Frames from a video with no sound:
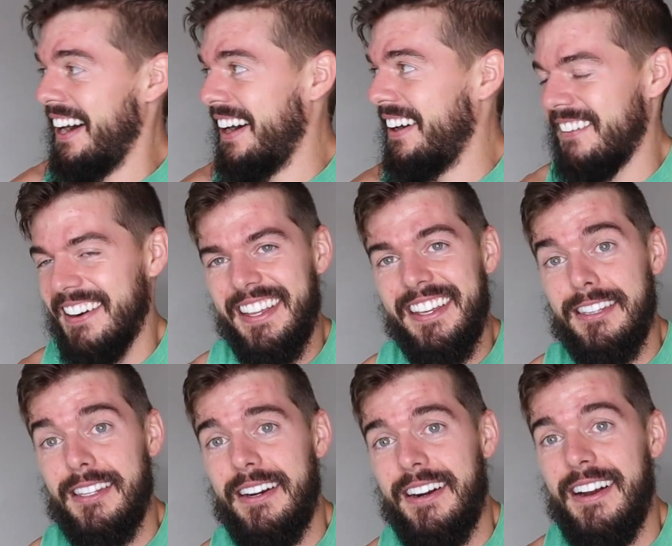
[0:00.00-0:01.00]
we're gonna get
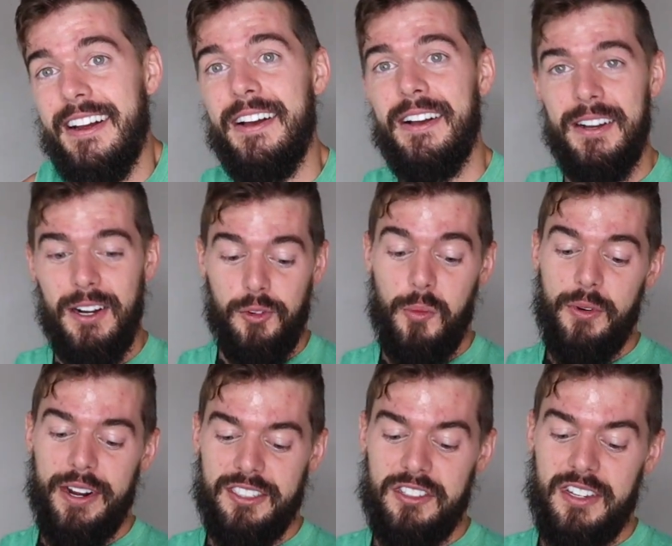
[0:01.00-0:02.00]
there. One more
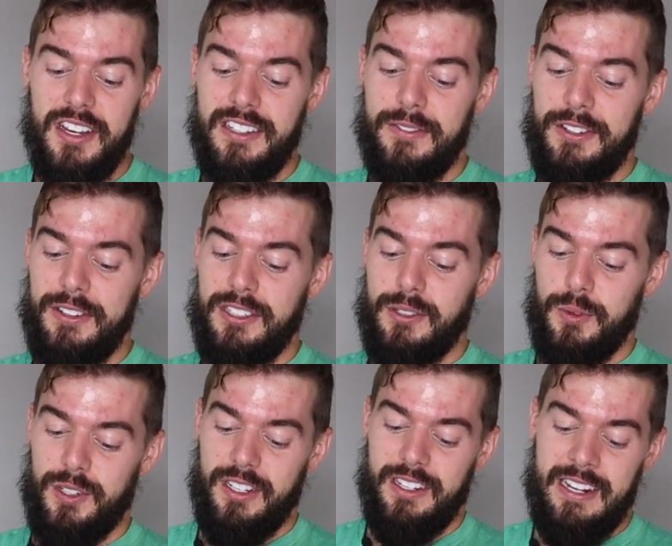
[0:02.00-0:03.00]
exercise after this and we're
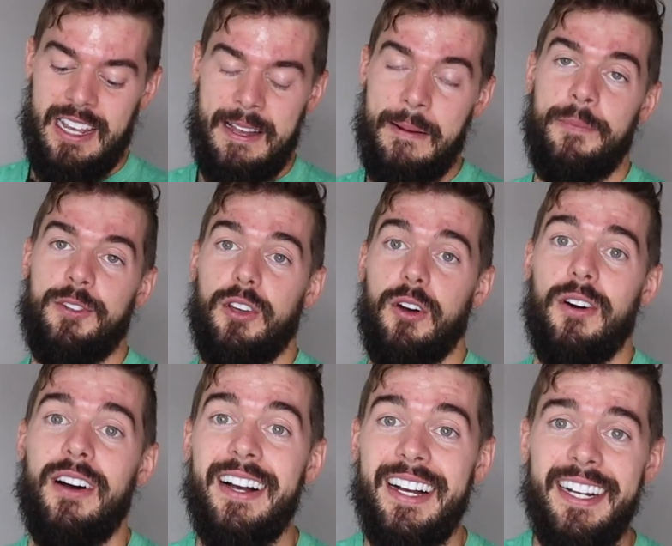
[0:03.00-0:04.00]
done. So,
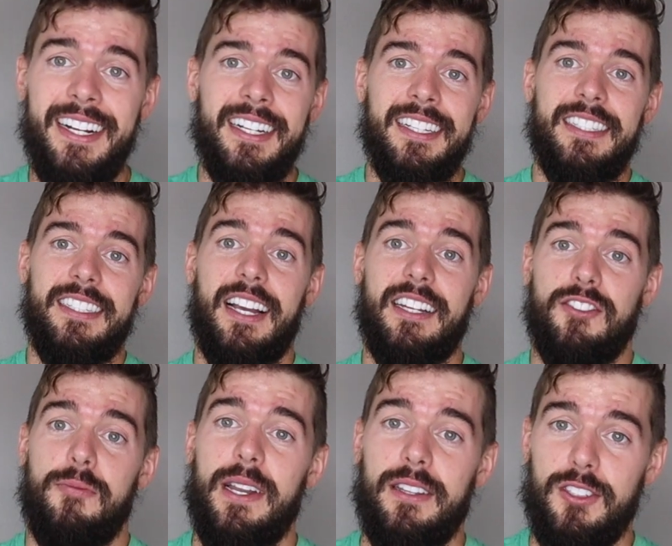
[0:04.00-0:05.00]
you guys
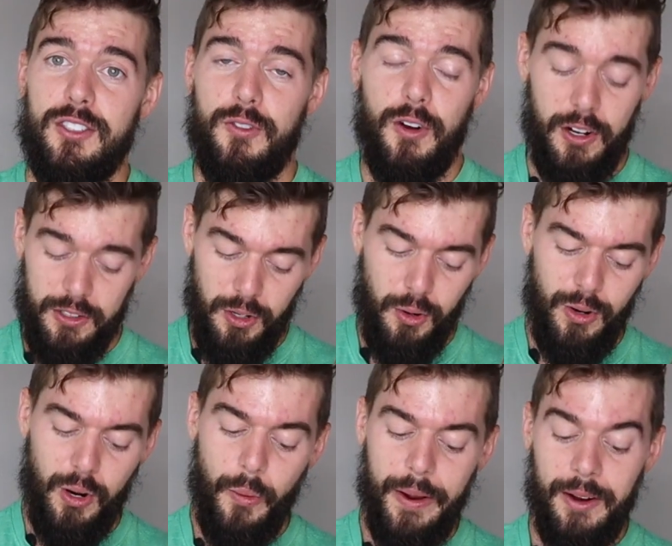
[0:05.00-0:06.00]
who've made it this far, don't
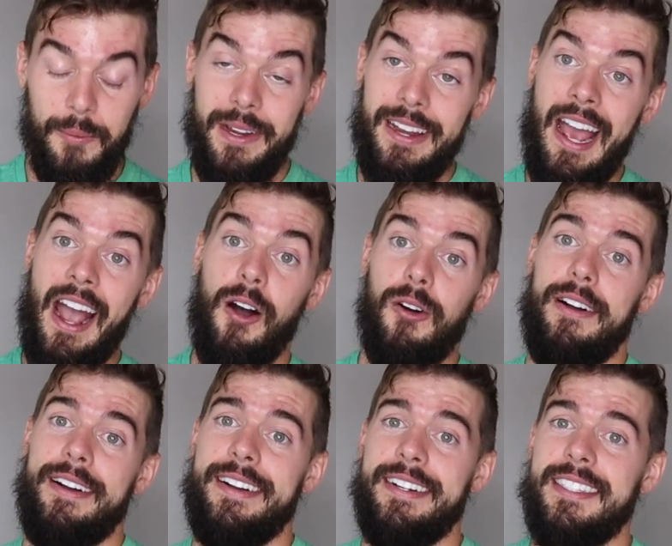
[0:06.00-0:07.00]
quit on me now.
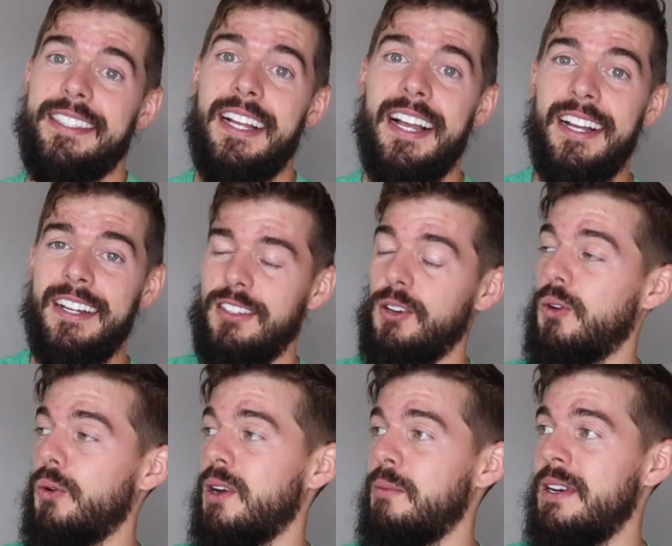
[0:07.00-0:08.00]
Don't
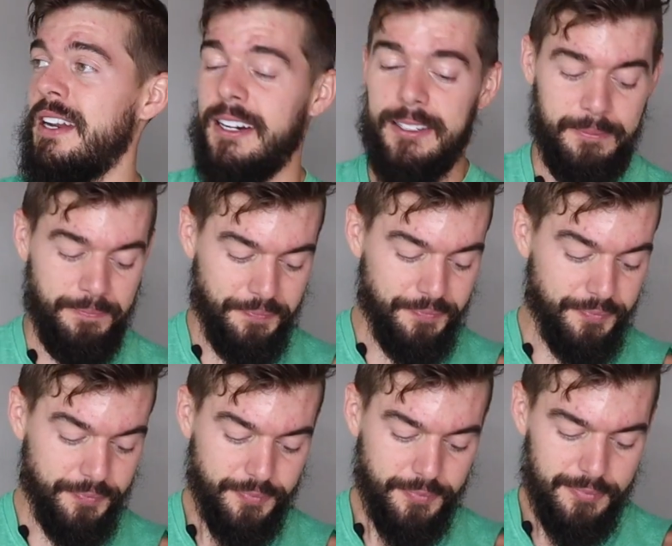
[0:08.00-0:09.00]
quit on me now.
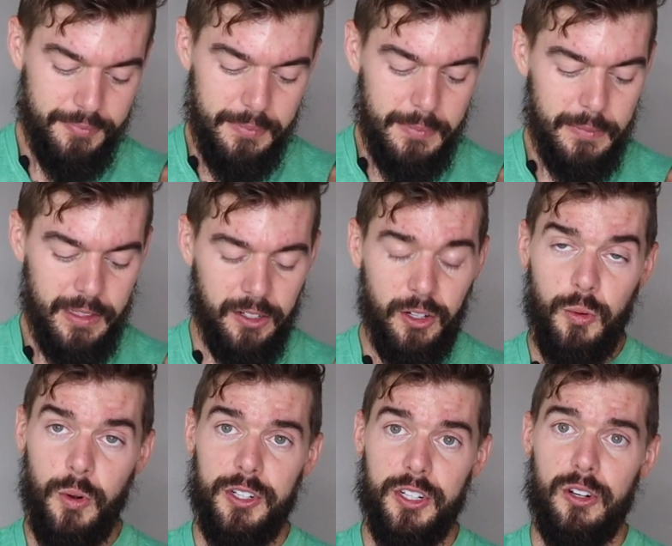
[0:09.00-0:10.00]
I don't know
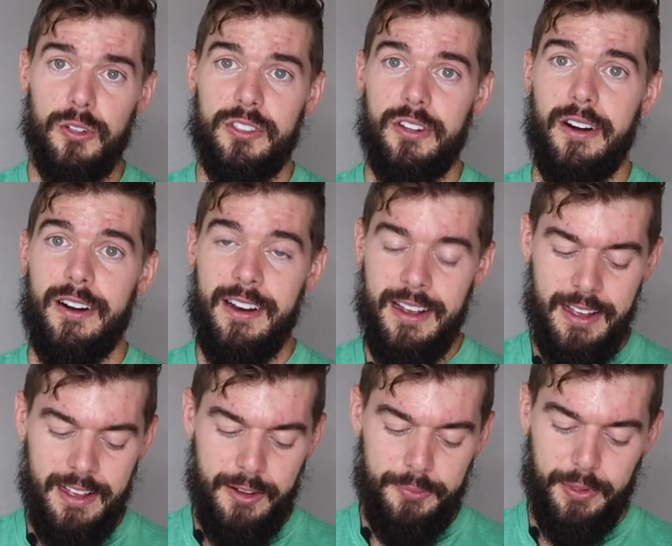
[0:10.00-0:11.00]
what your goals are,
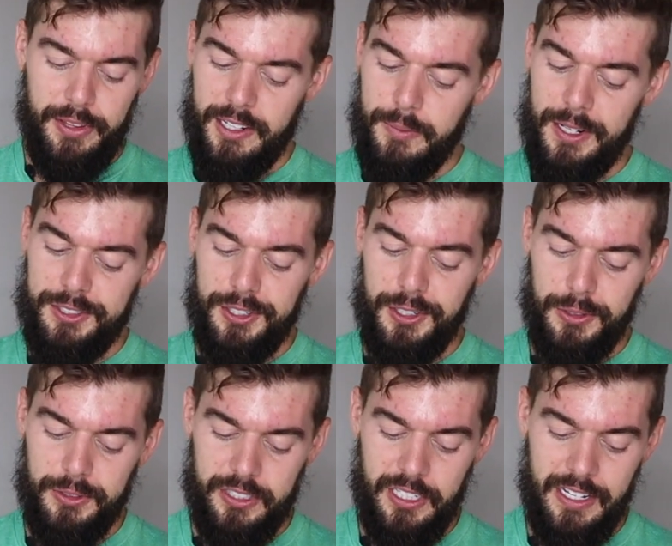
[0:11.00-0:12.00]
but think about your
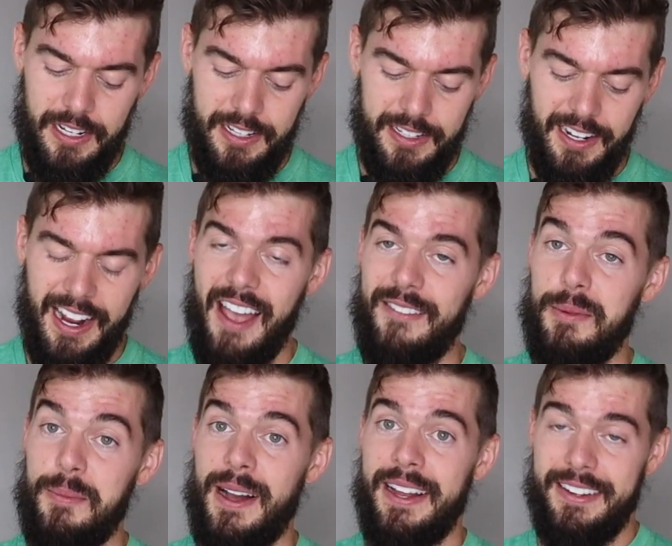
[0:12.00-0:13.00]
goals. You gotta have it
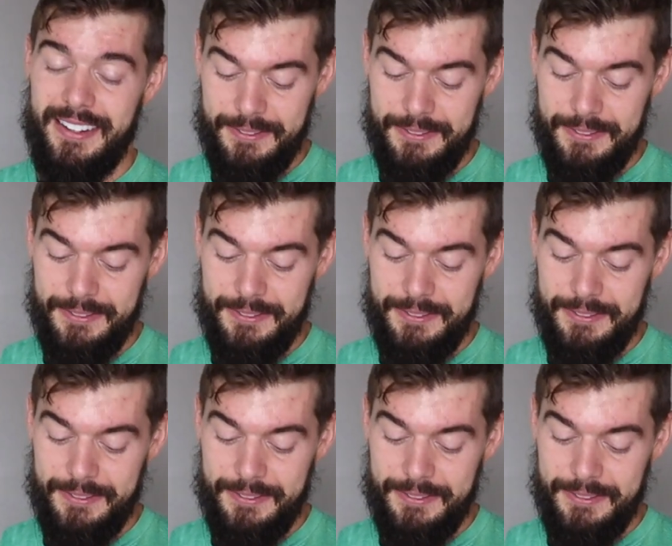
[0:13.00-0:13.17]
in mind.